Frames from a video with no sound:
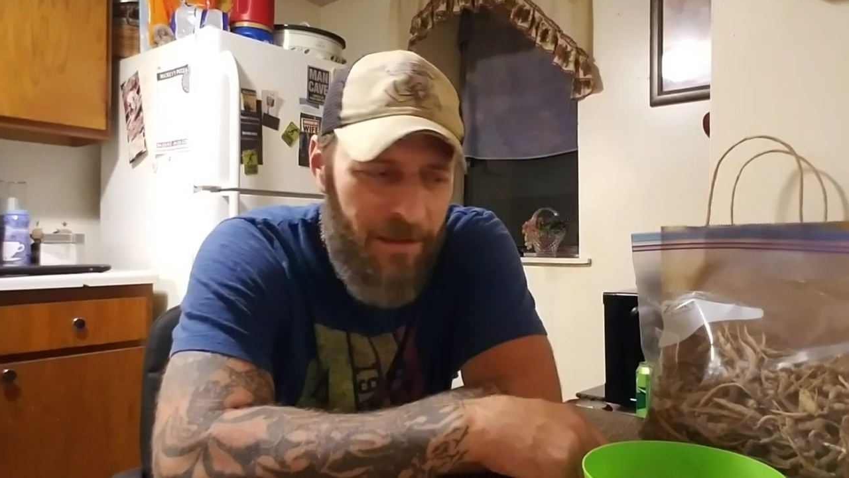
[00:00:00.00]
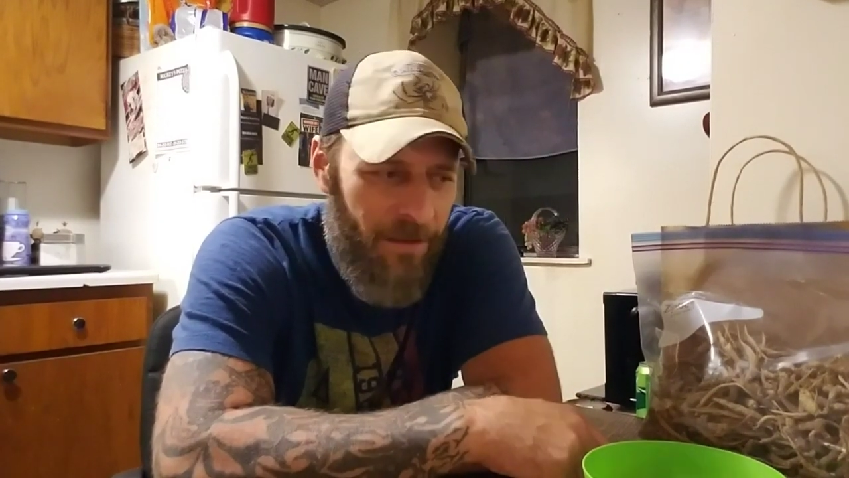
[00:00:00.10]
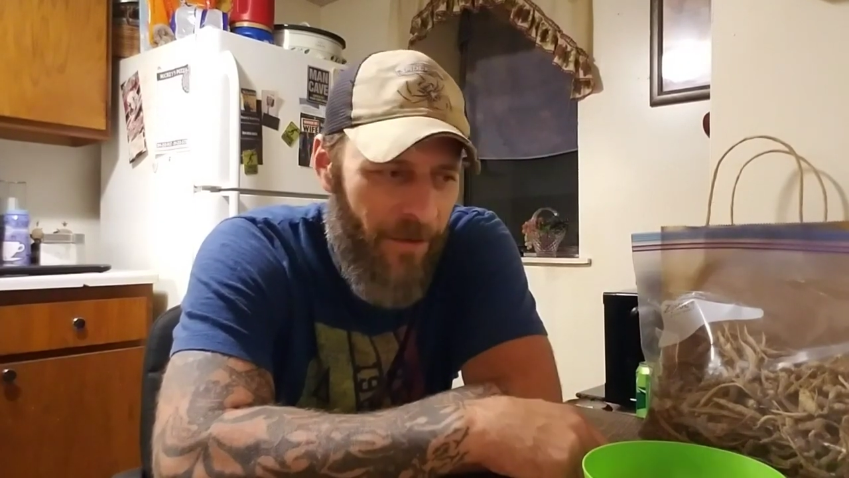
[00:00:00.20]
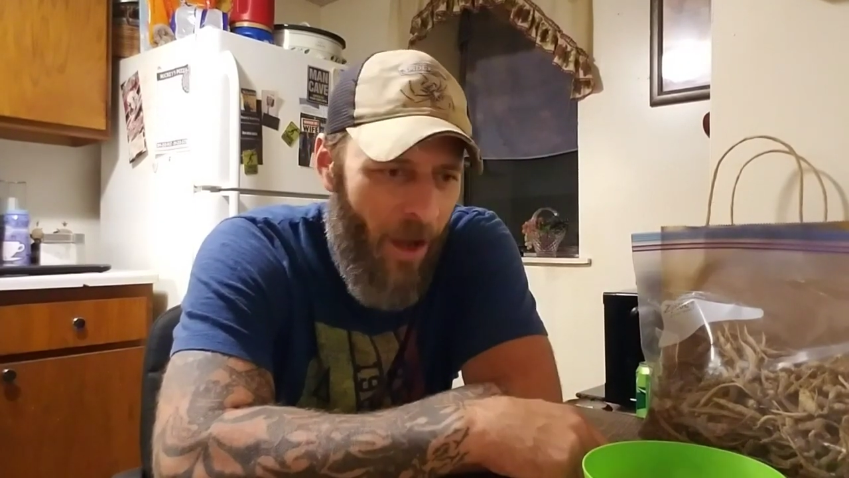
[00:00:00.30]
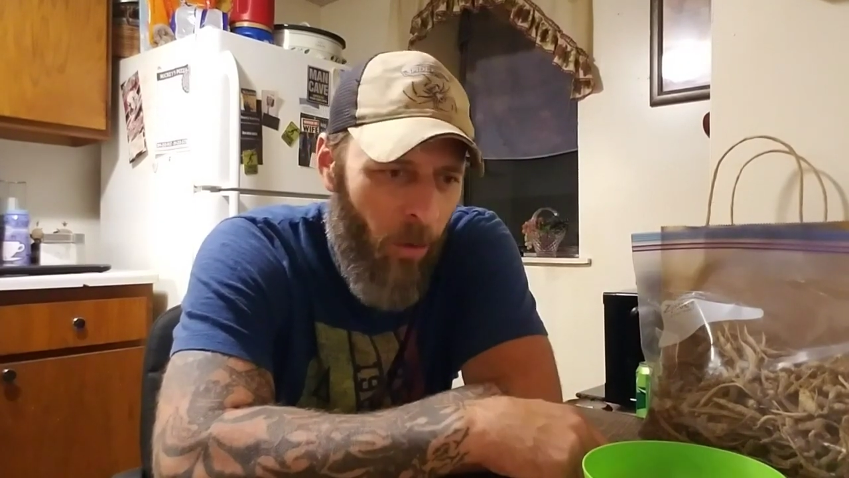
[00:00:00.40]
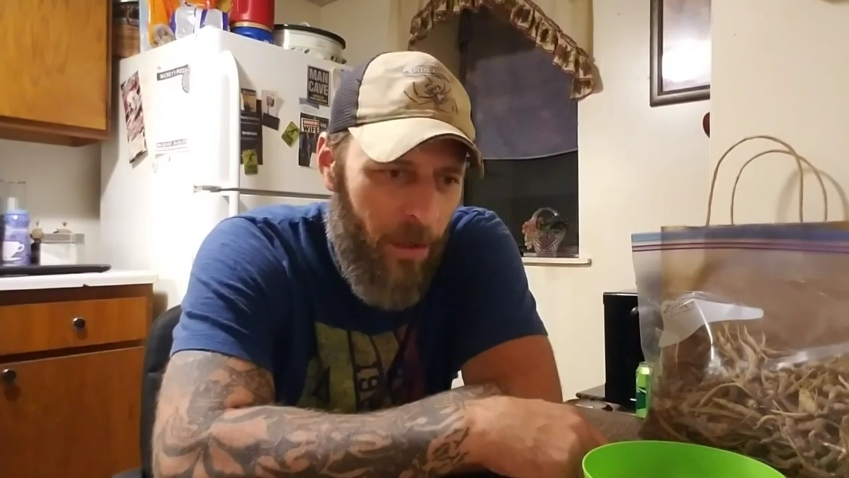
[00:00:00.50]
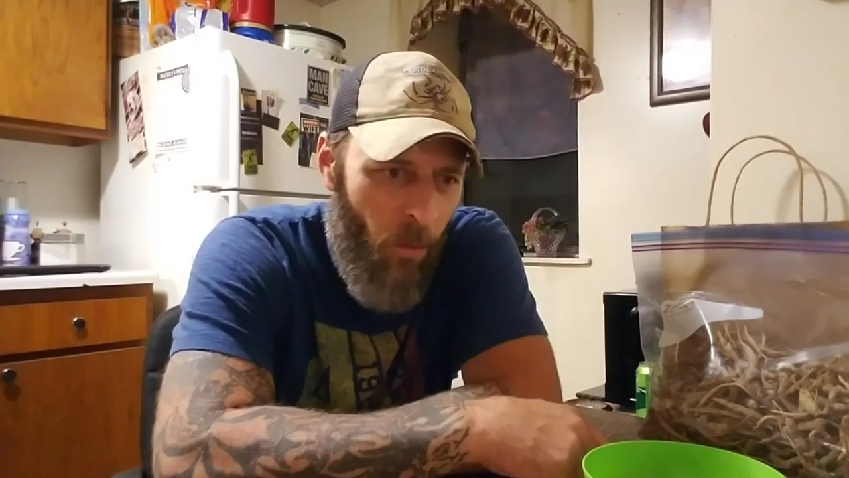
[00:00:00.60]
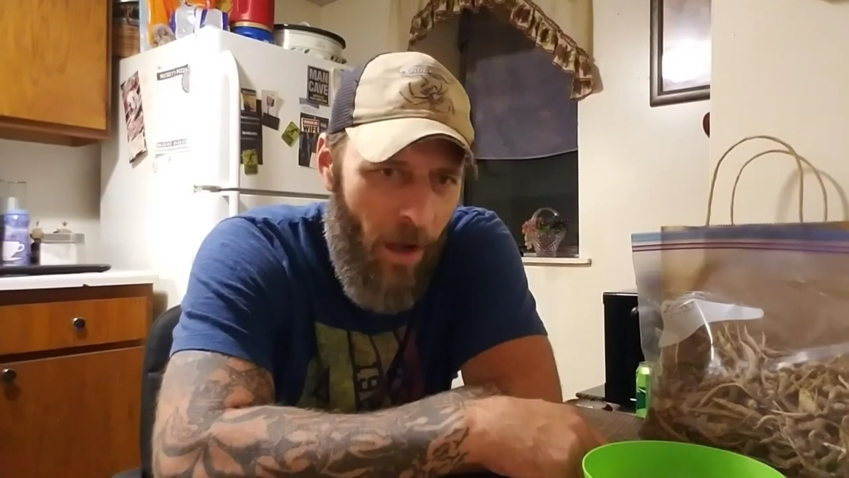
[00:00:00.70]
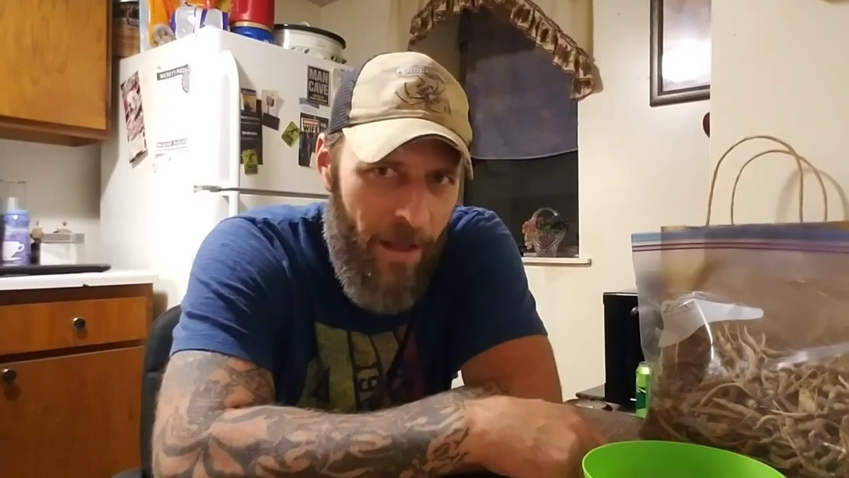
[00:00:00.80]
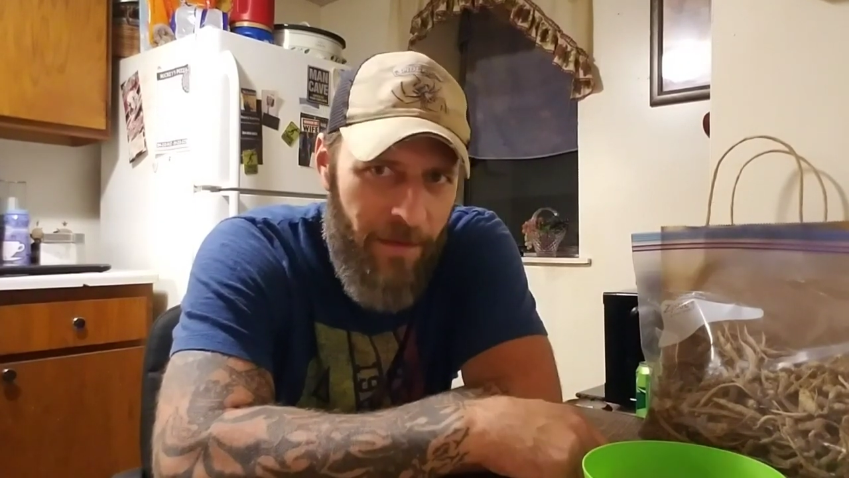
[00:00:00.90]
The only
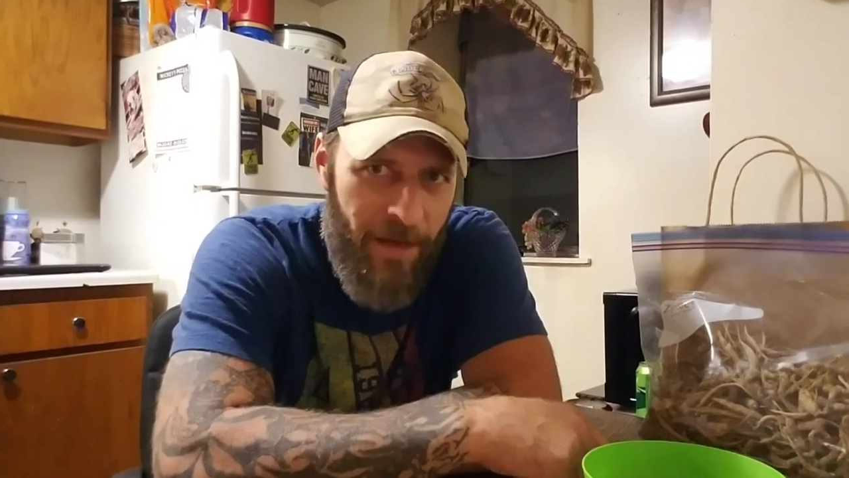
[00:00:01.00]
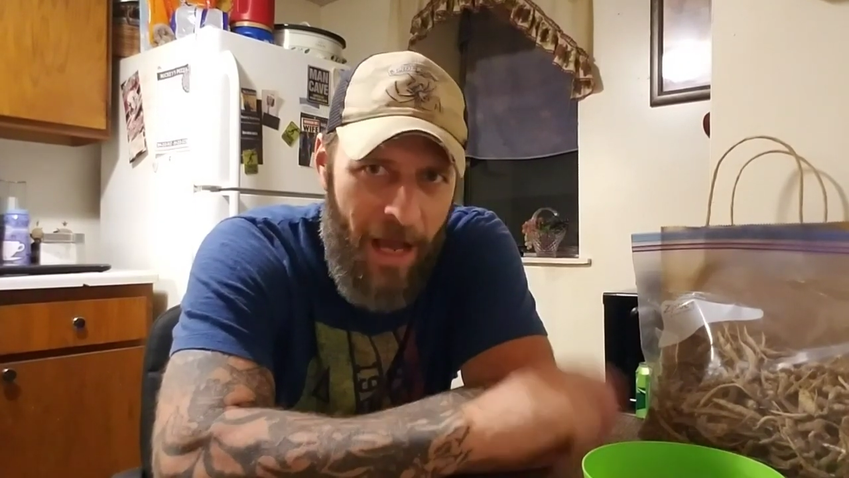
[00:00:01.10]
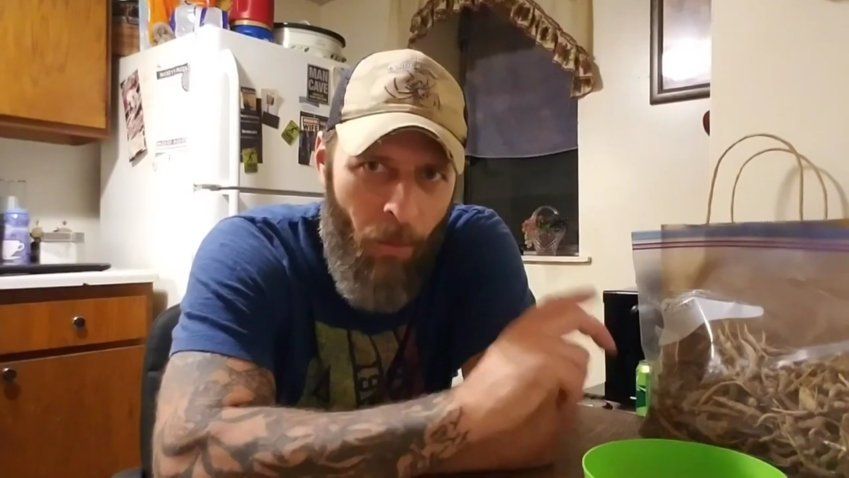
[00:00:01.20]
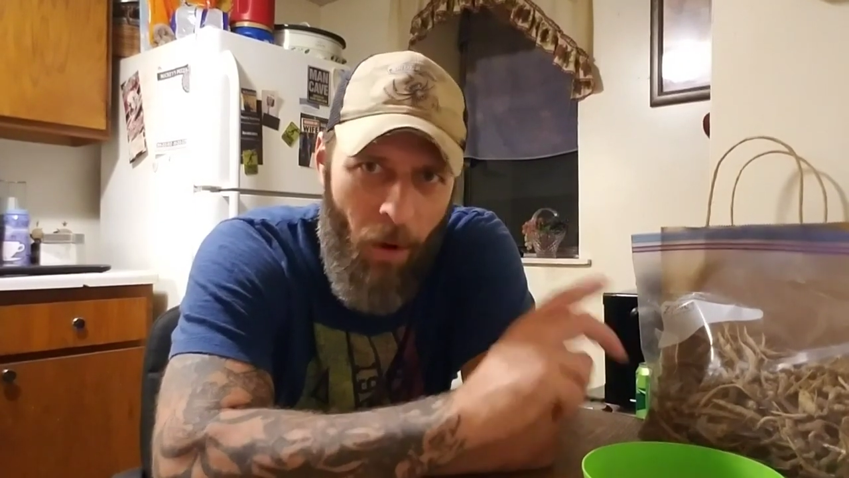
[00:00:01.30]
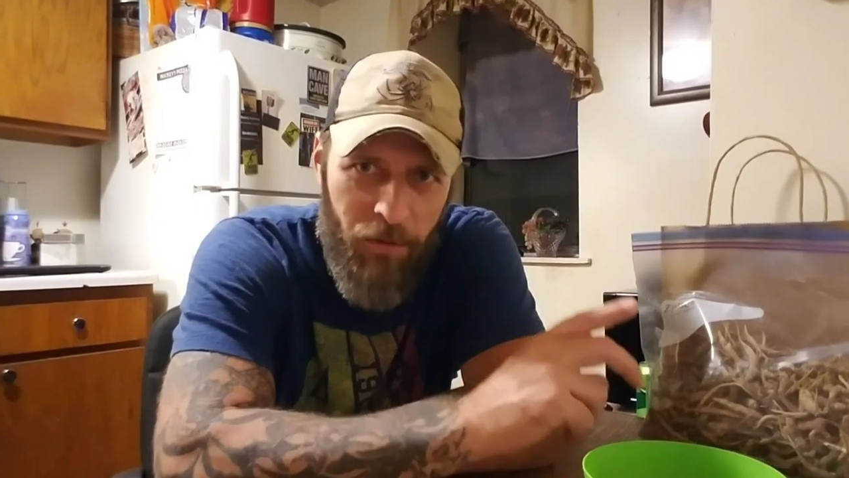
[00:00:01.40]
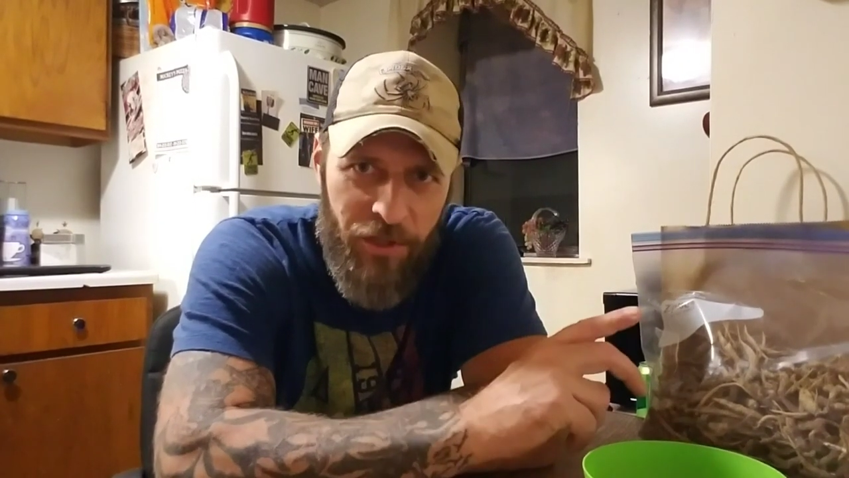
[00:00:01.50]
way that I won't